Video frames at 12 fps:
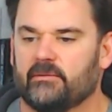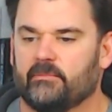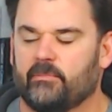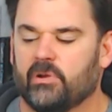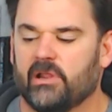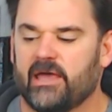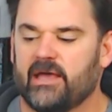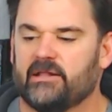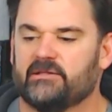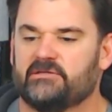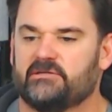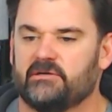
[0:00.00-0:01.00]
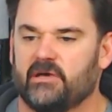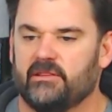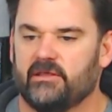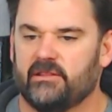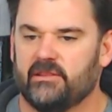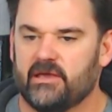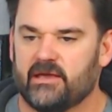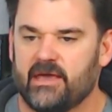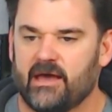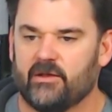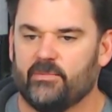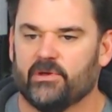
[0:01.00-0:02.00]
plans and then the
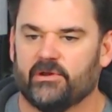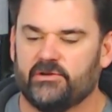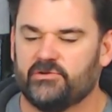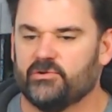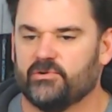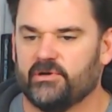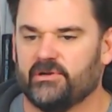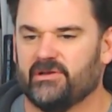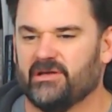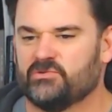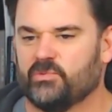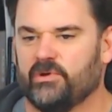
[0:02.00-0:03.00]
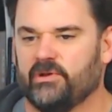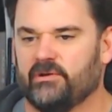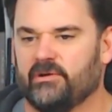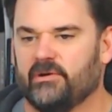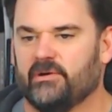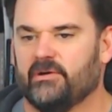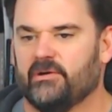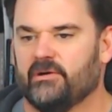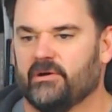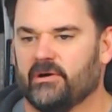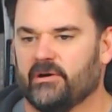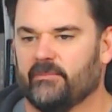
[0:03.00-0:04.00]
accountability to it, that's when
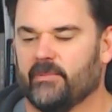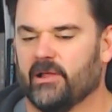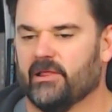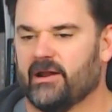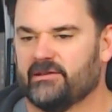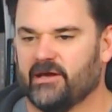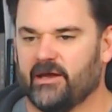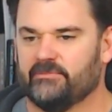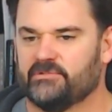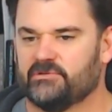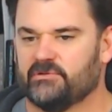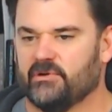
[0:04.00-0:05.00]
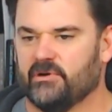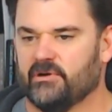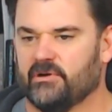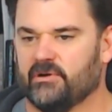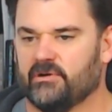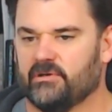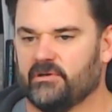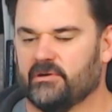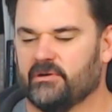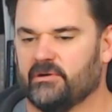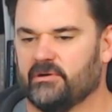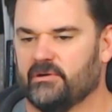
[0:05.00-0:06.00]
a lot of times
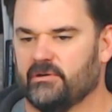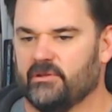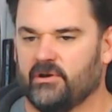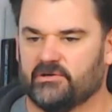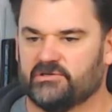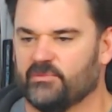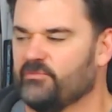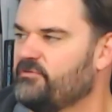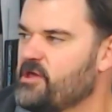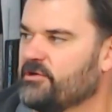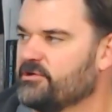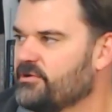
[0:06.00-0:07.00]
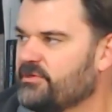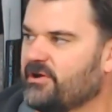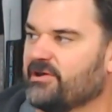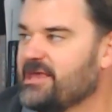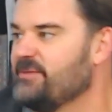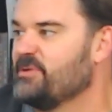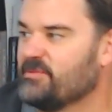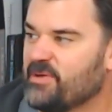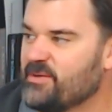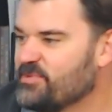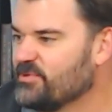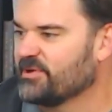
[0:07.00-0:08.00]
there's some failure there keeping
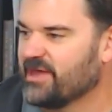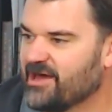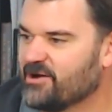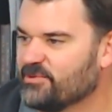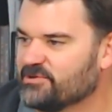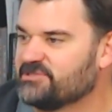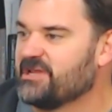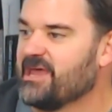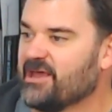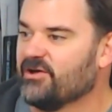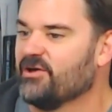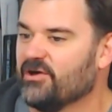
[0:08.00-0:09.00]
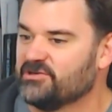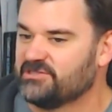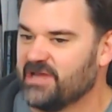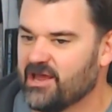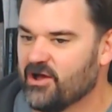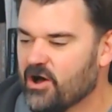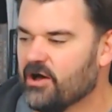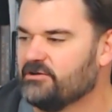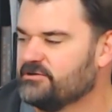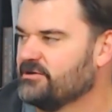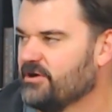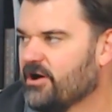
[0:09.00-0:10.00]
people accountable, staying
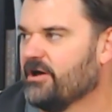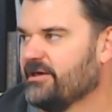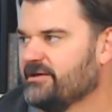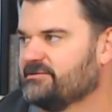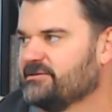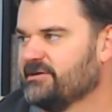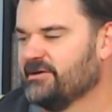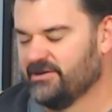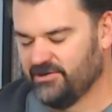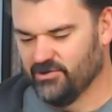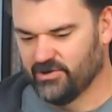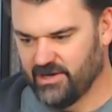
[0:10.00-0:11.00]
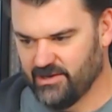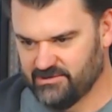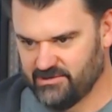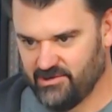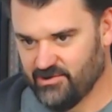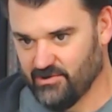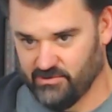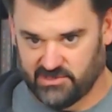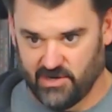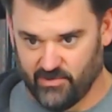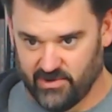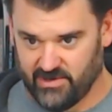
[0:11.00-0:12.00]
on it. You'll get
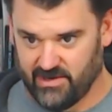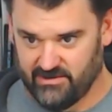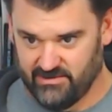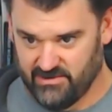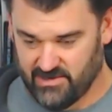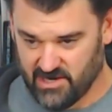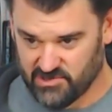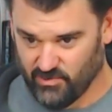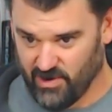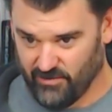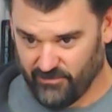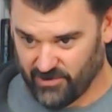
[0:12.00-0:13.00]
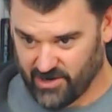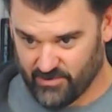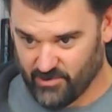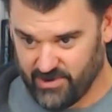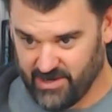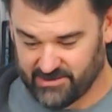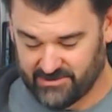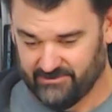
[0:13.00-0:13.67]
someone that does well for a couple weeks